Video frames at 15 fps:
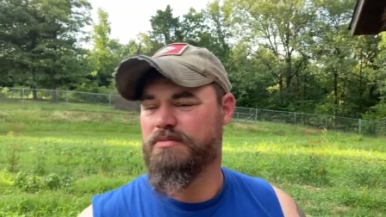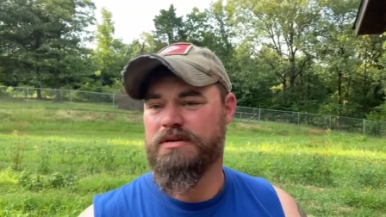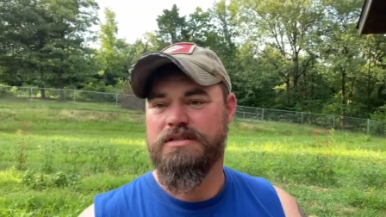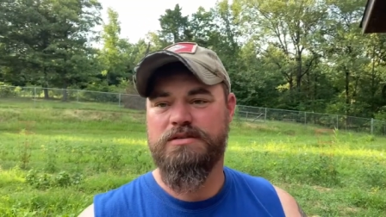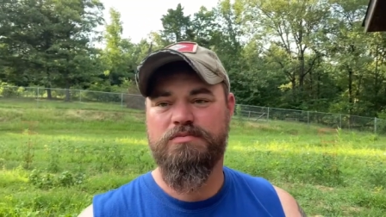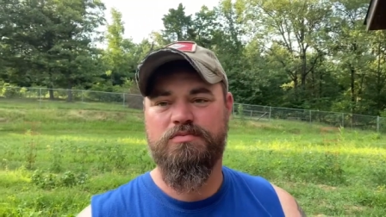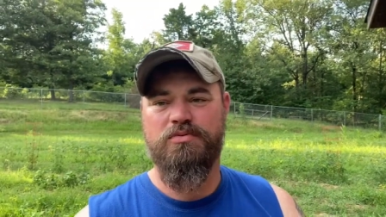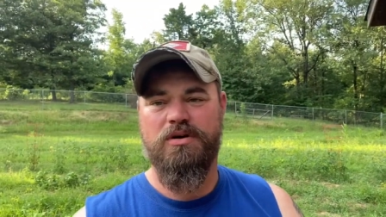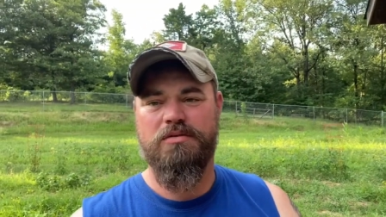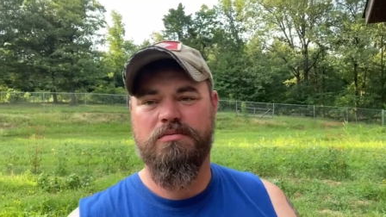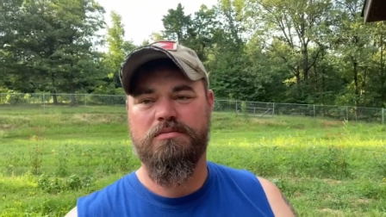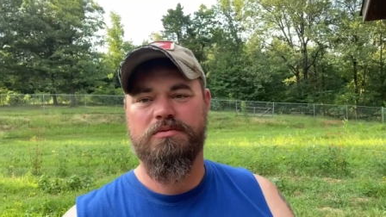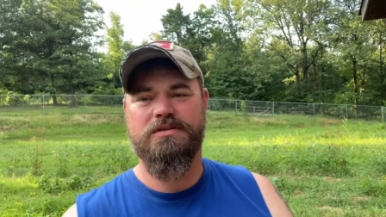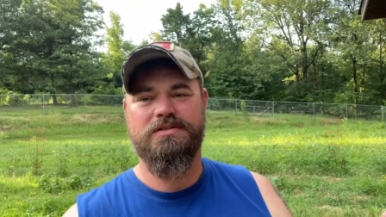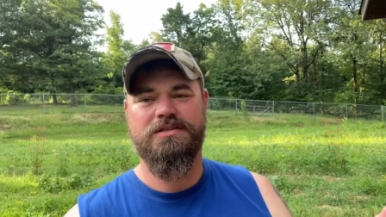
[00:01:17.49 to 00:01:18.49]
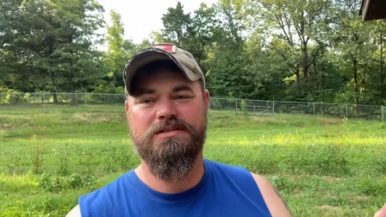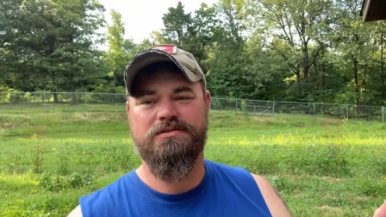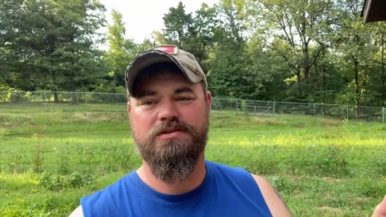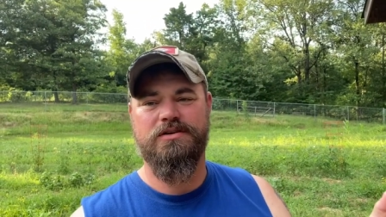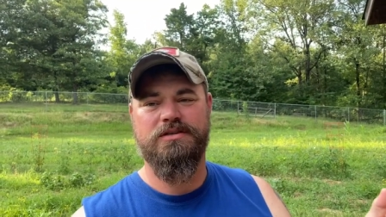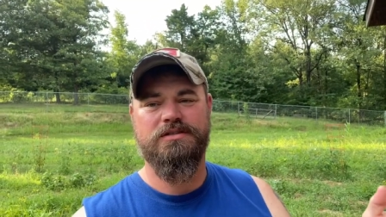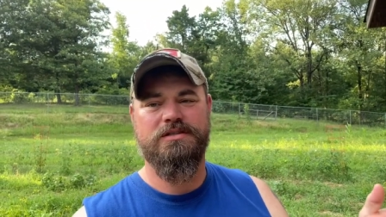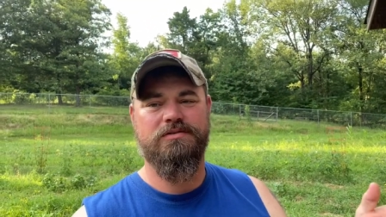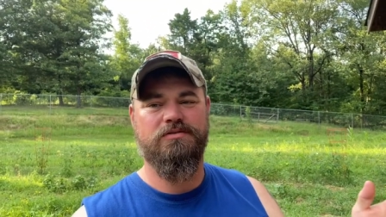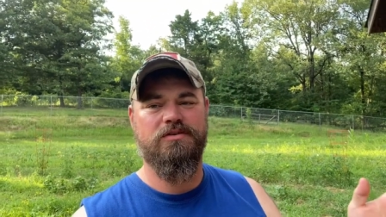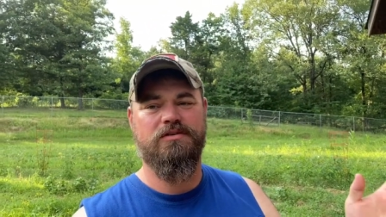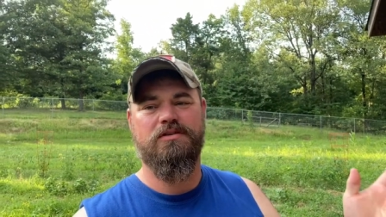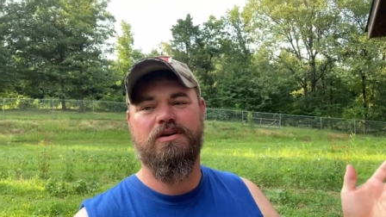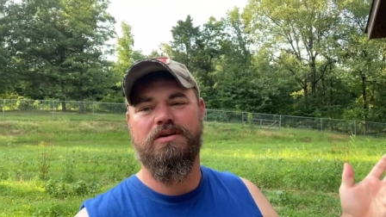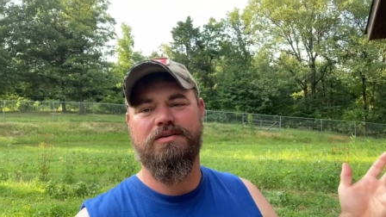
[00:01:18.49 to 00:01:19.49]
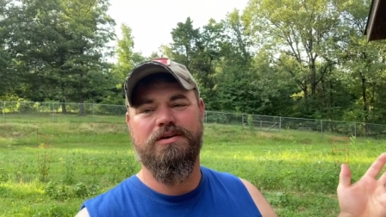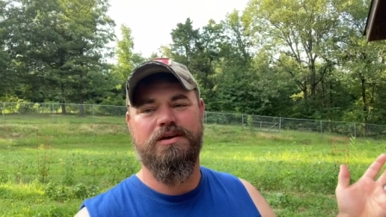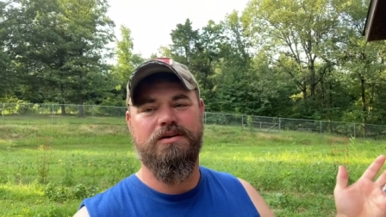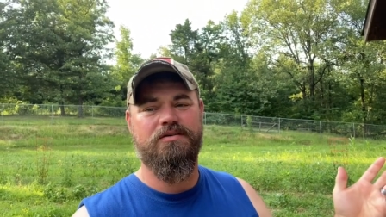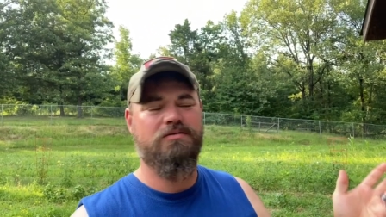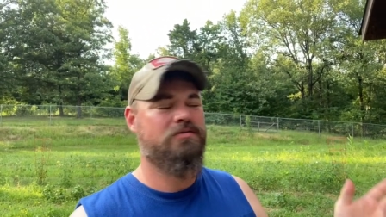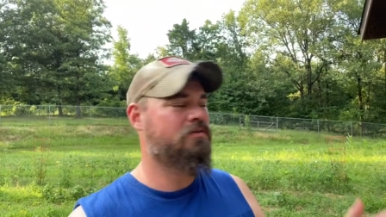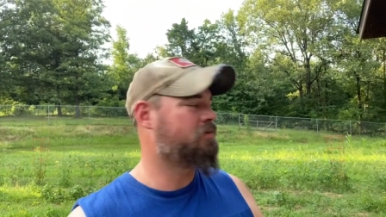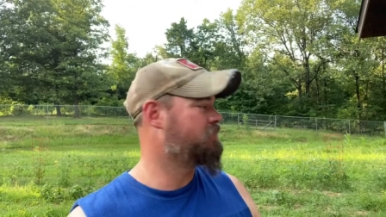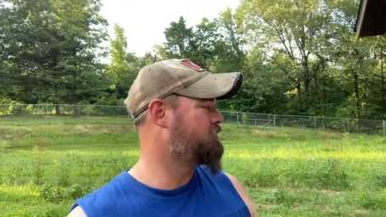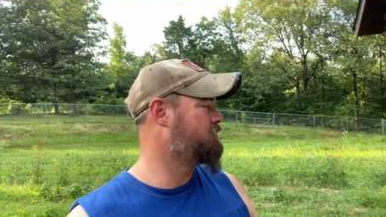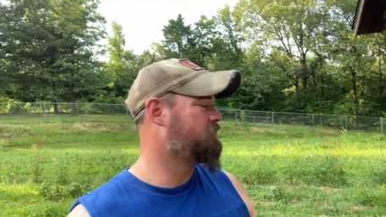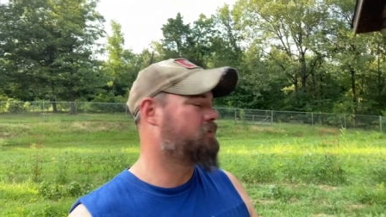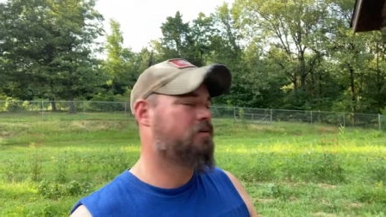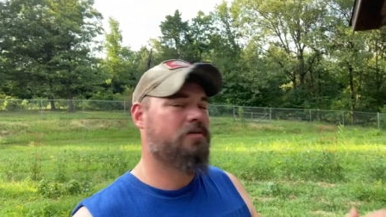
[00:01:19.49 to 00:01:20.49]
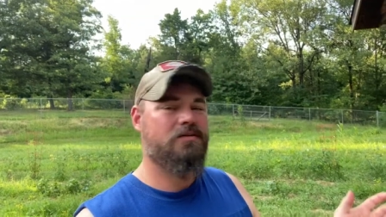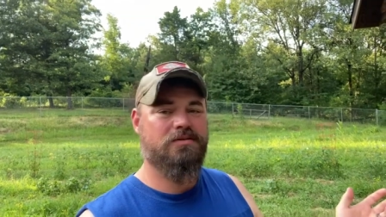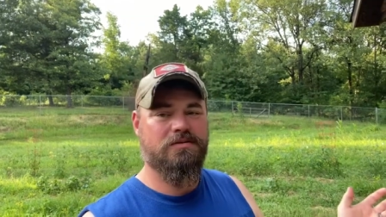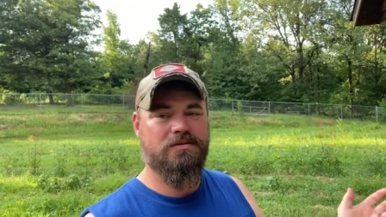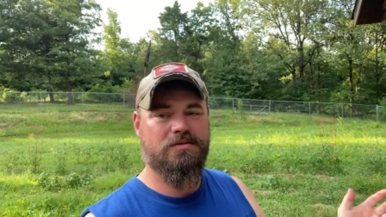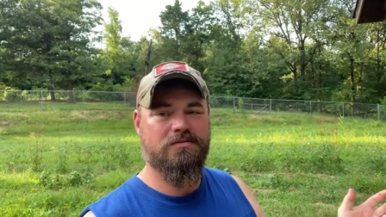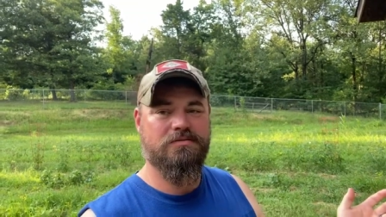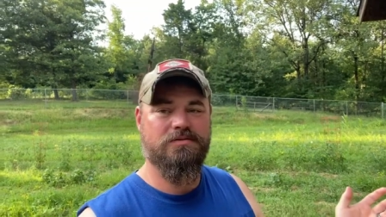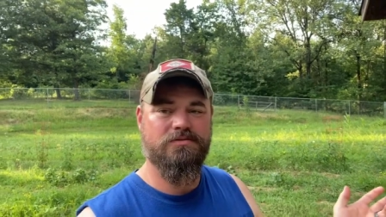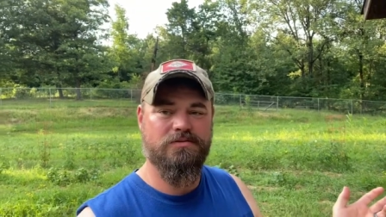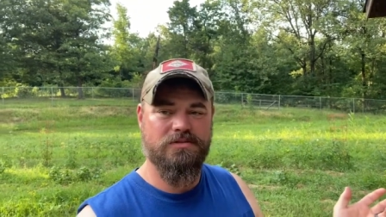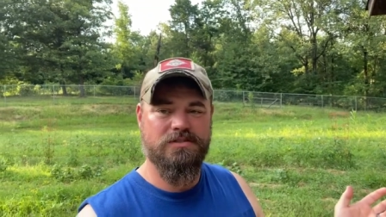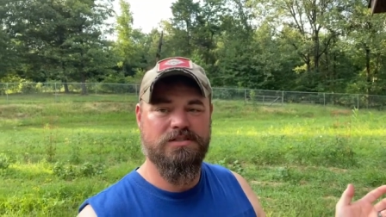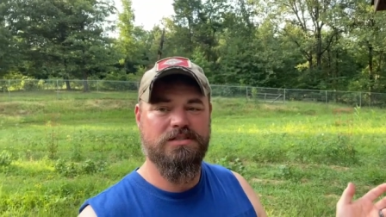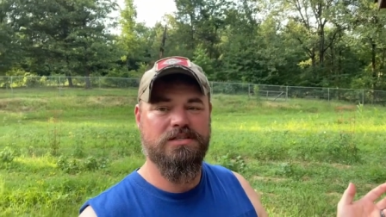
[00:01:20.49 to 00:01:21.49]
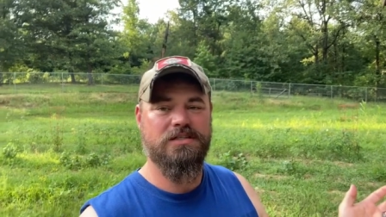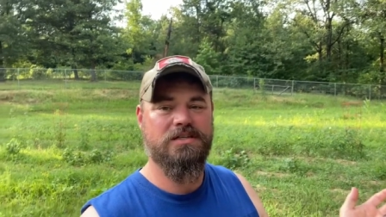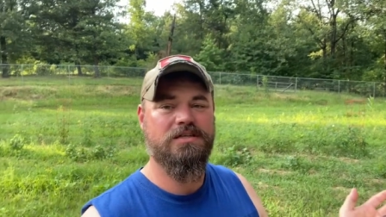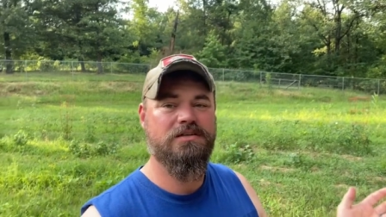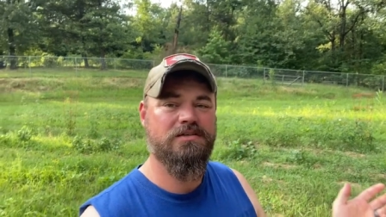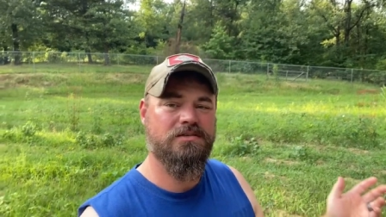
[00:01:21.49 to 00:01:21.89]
It's probably 6:30, 7 o'clock now. You can see